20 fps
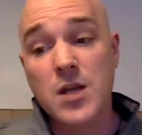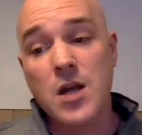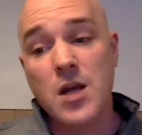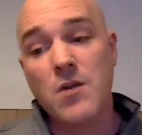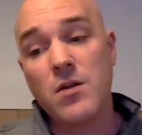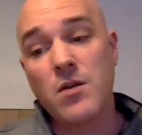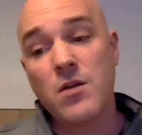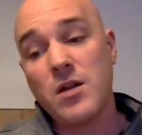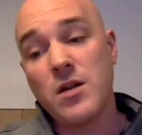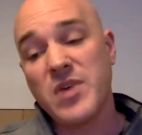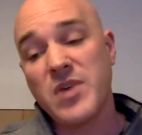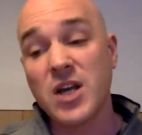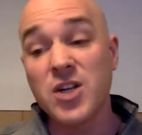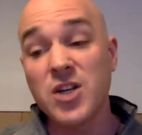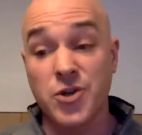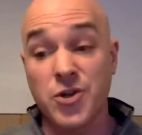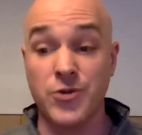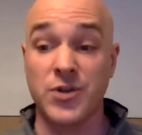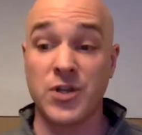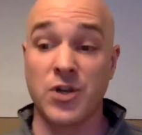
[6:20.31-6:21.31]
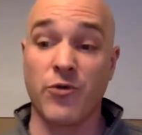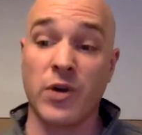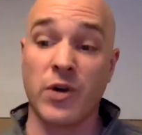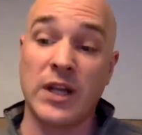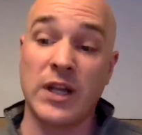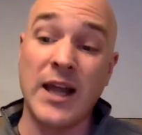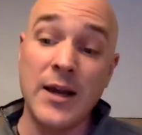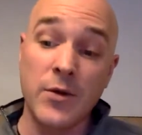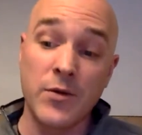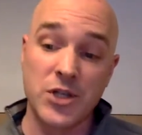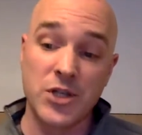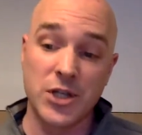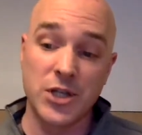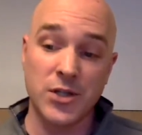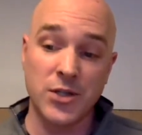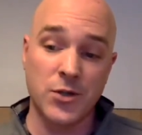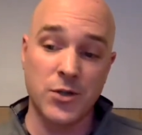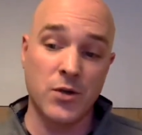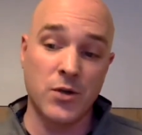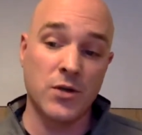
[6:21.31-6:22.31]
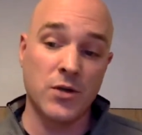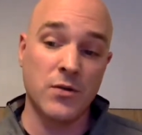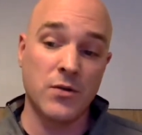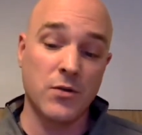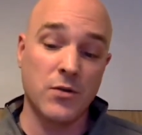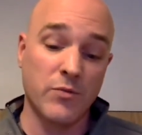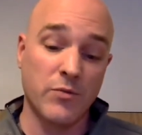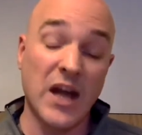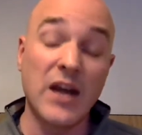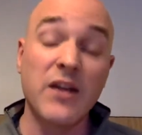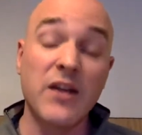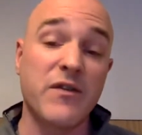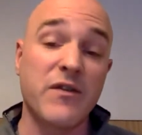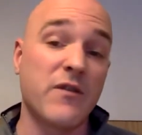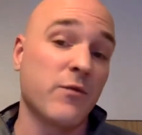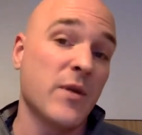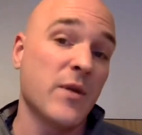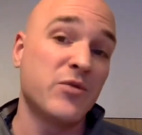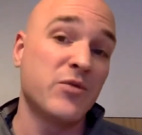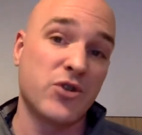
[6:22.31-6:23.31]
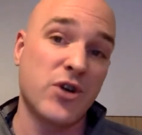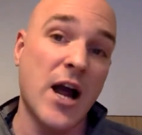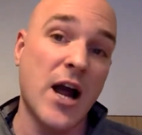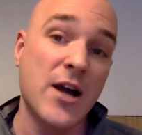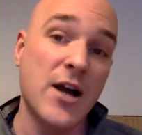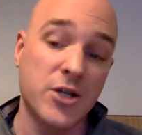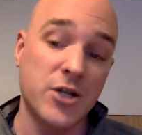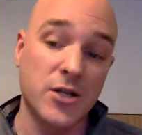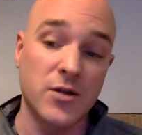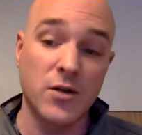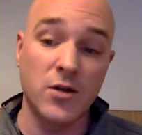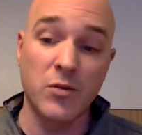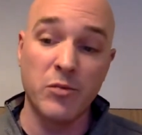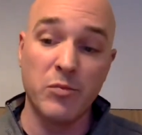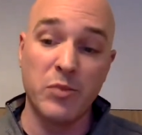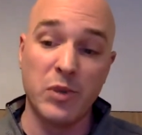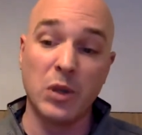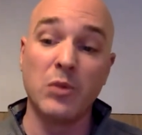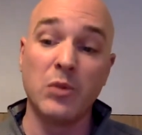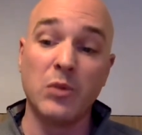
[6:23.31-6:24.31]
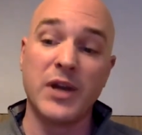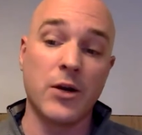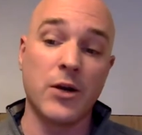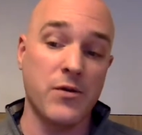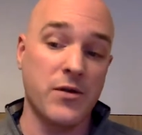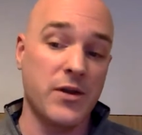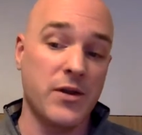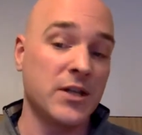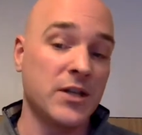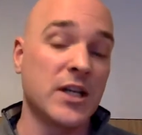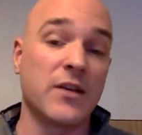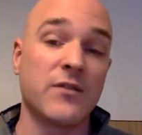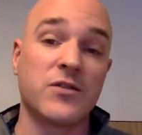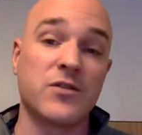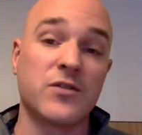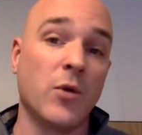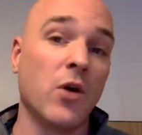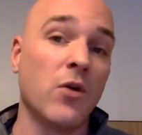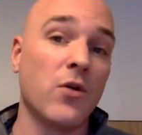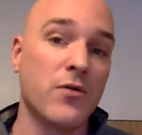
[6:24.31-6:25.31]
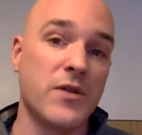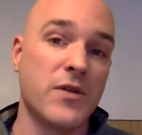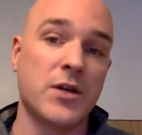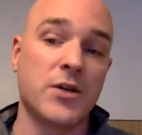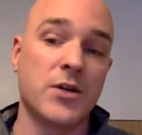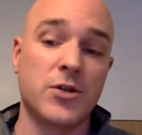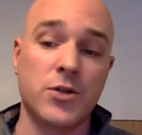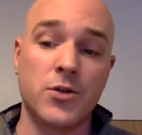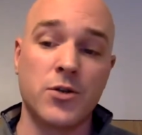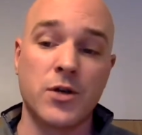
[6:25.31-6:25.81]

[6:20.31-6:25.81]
And because you're using real languages, you can benefit from abstraction. You can build bigger things out of smaller things.